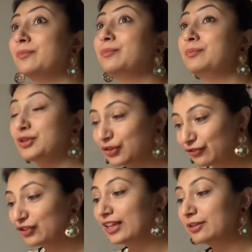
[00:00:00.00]

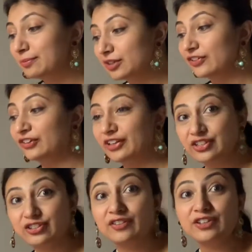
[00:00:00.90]
beautiful and the perfect
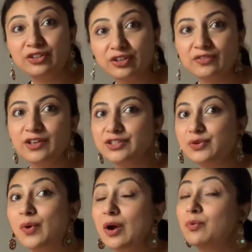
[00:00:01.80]
creation of the universe. So
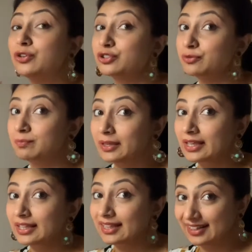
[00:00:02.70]
why won't you
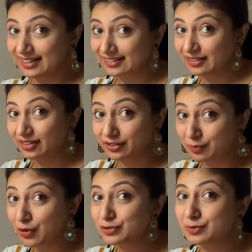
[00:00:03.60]
be the
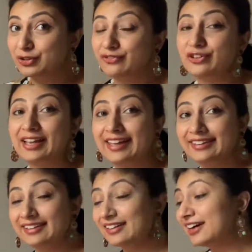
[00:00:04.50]
most beautiful and
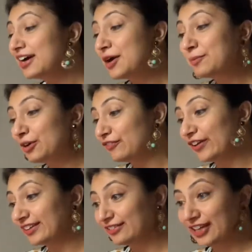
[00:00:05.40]
the
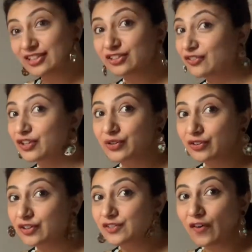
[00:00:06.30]
perfect creation of the
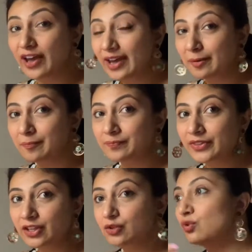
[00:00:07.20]
universe for him?
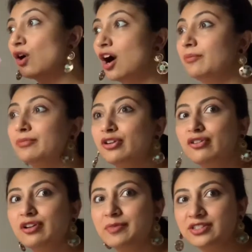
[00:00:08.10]
You are mirror
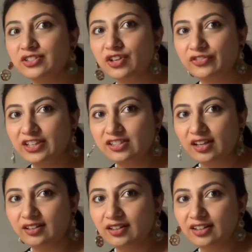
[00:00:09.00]
images of each
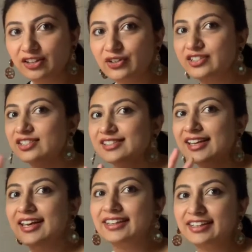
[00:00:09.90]
other. You're just
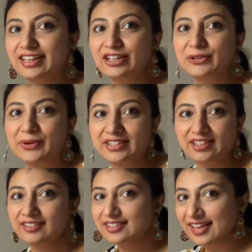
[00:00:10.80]
the yin to each
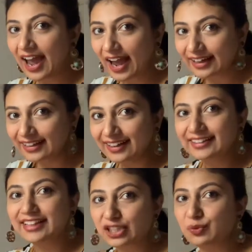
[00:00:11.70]
other's yang.
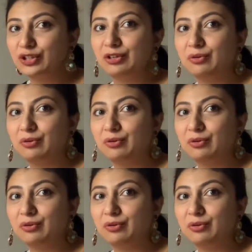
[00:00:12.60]
That's what you